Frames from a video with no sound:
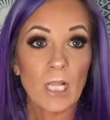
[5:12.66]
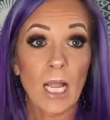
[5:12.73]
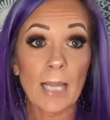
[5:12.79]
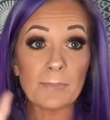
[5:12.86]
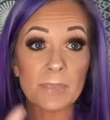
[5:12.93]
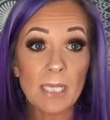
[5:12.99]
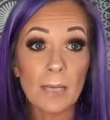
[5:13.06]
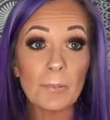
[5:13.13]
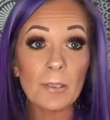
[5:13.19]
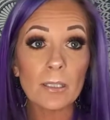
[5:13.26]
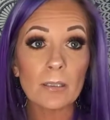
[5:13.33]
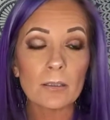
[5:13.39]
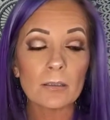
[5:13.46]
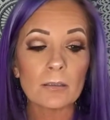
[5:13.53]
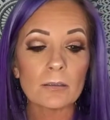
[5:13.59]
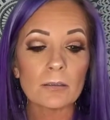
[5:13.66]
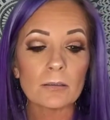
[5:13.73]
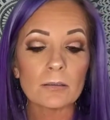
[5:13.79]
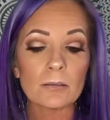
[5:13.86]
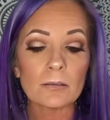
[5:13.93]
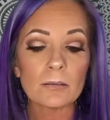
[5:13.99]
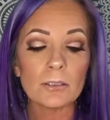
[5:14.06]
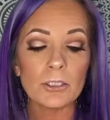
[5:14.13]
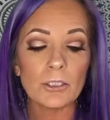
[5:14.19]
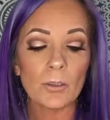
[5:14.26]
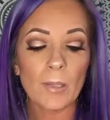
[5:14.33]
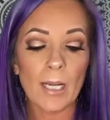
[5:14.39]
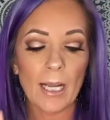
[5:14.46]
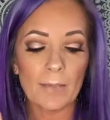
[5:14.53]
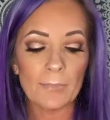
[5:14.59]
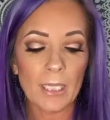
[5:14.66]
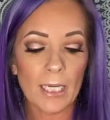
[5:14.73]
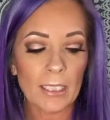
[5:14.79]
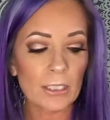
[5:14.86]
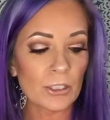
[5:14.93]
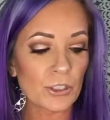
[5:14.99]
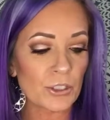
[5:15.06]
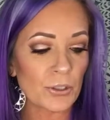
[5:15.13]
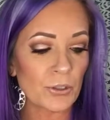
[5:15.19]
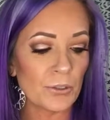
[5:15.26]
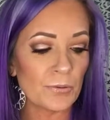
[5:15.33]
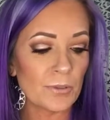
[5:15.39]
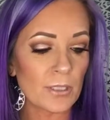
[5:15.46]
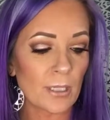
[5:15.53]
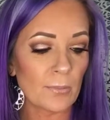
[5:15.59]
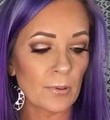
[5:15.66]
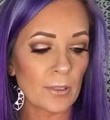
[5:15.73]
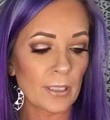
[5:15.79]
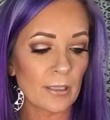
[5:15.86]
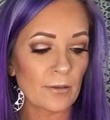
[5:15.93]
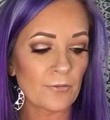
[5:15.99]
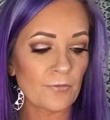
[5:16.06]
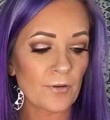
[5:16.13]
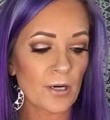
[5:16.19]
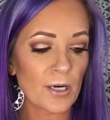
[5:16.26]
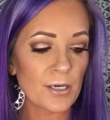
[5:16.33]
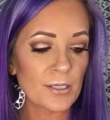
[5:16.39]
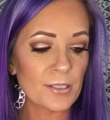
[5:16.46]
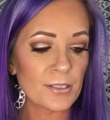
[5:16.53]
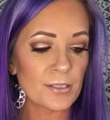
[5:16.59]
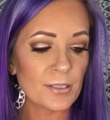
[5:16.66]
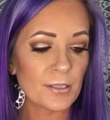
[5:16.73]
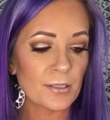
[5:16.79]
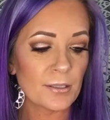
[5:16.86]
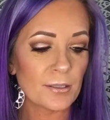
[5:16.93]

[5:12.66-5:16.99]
I'm doubling, you know what? I'm not gonna show you doubling first.